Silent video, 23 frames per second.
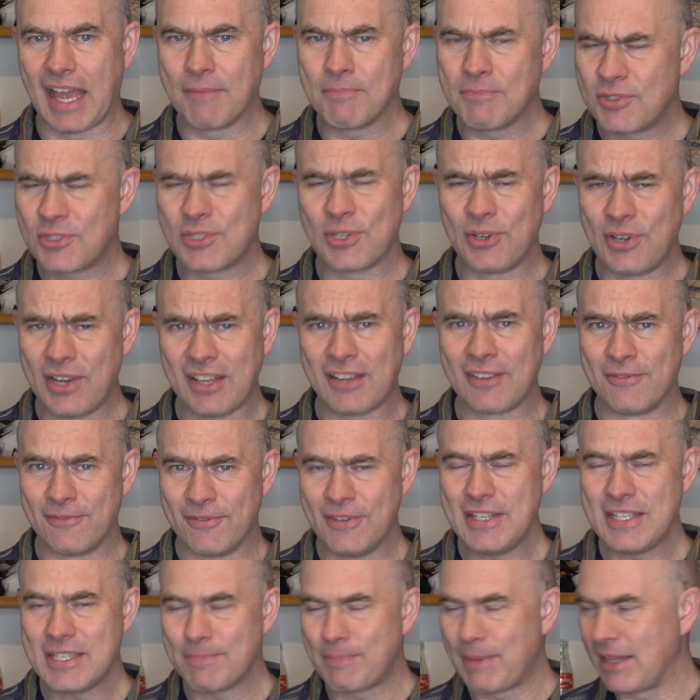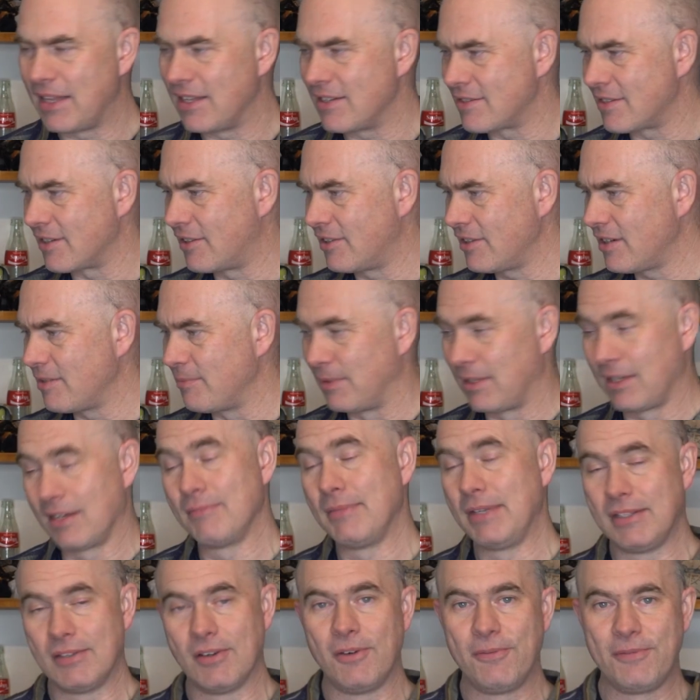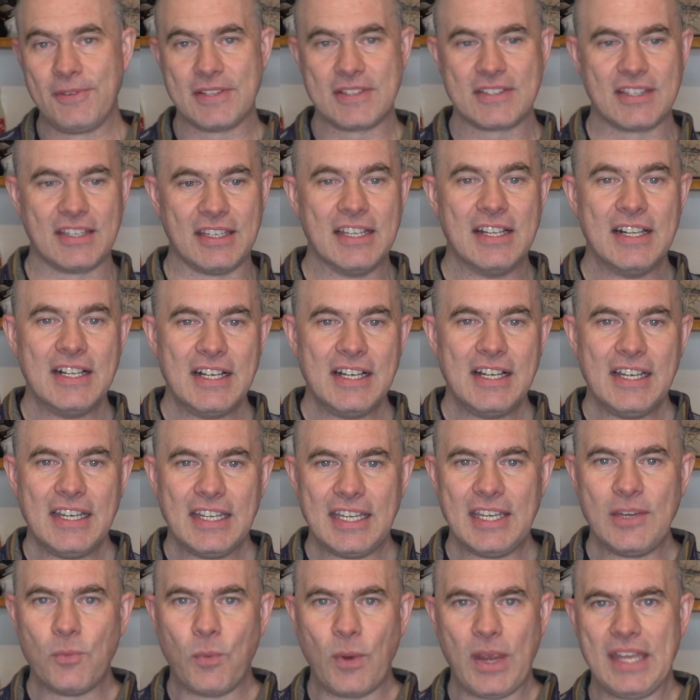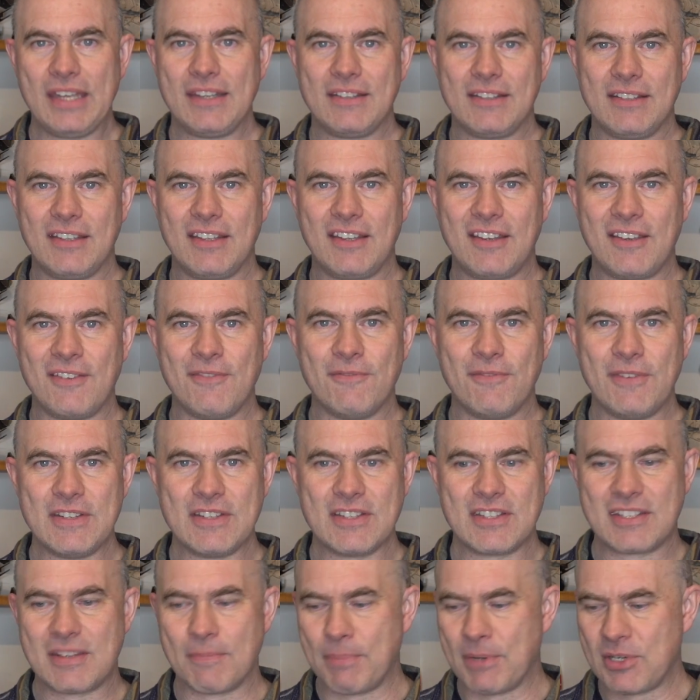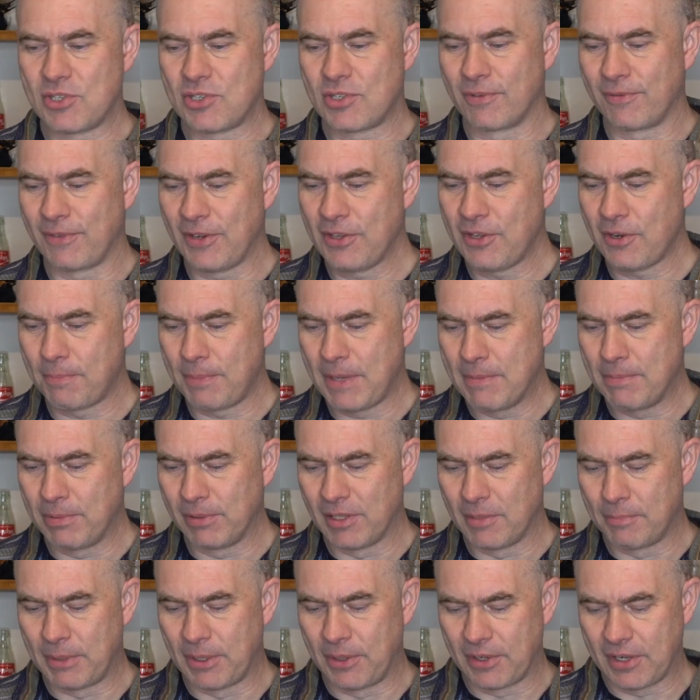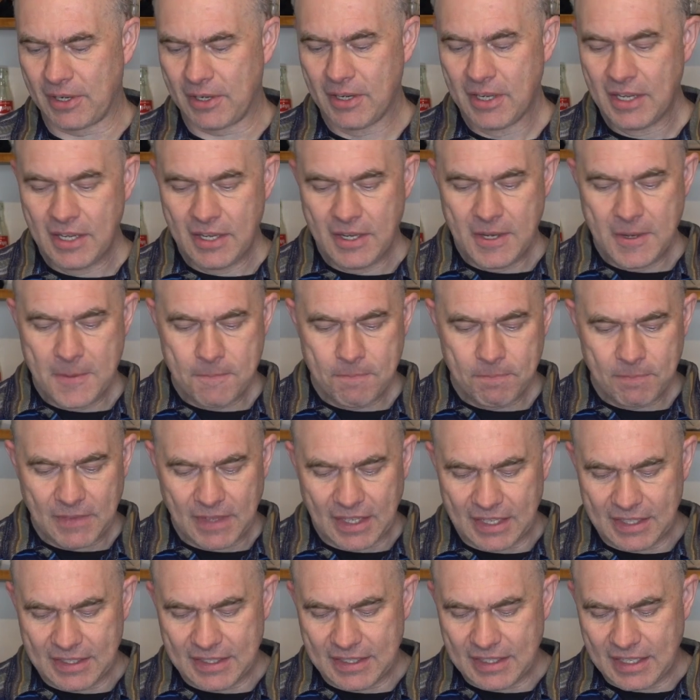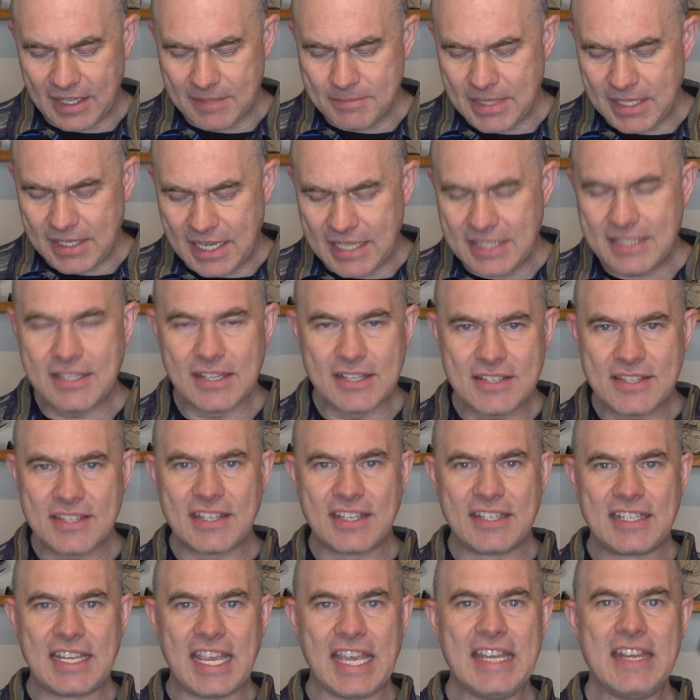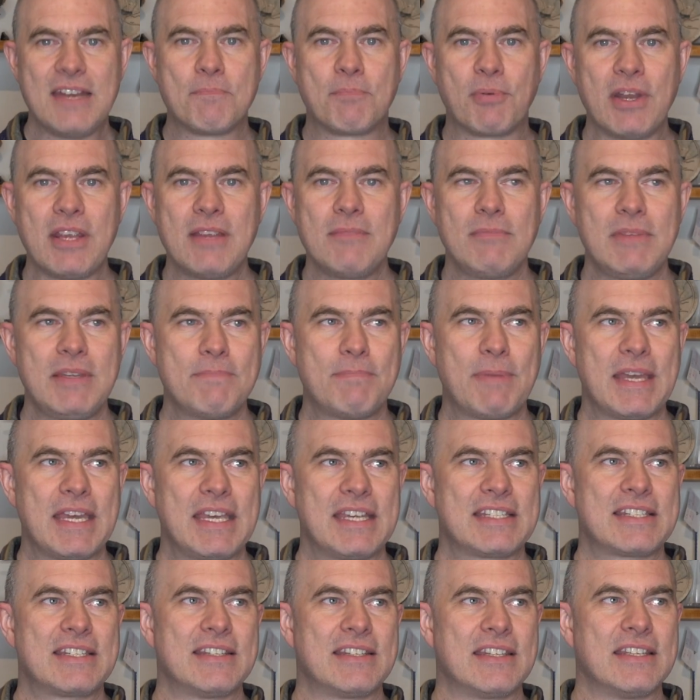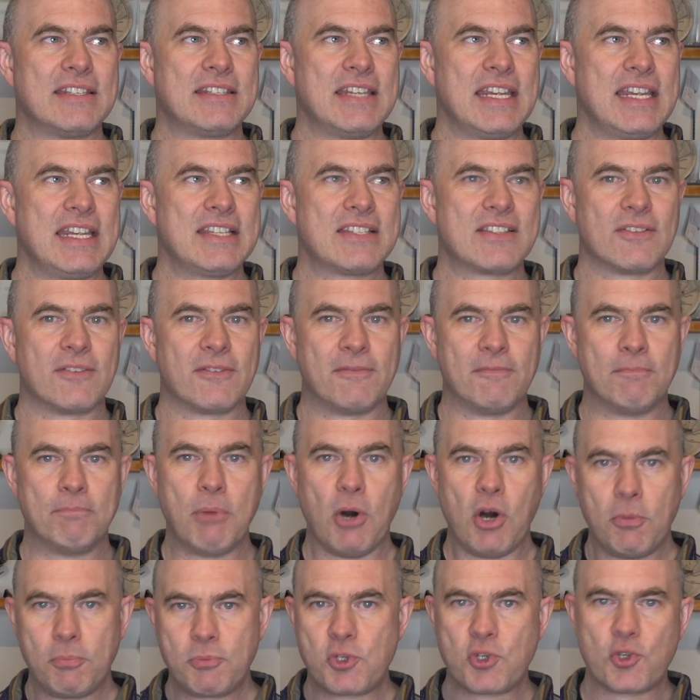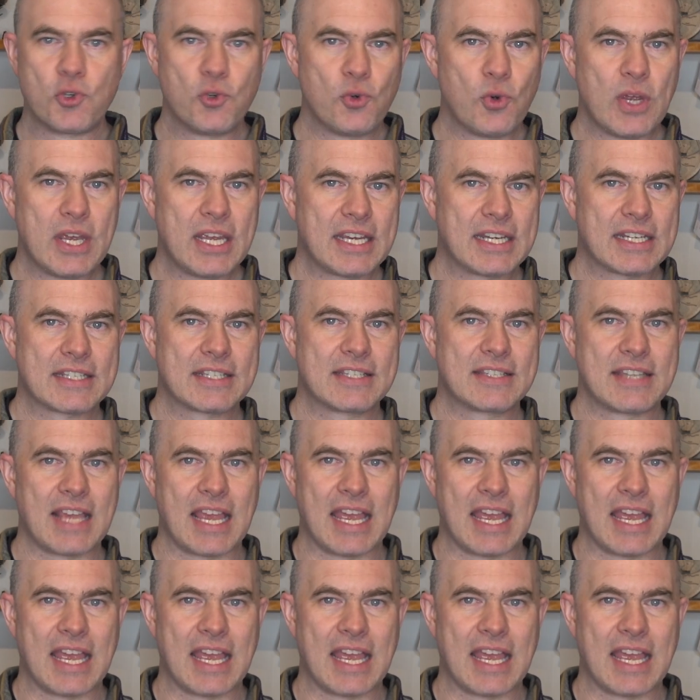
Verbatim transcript: sort of convinced by this argument. I mean, obviously, he went and convinced a bunch of other people about it. I mean, it does kind of bring me back to the days of Bob Truax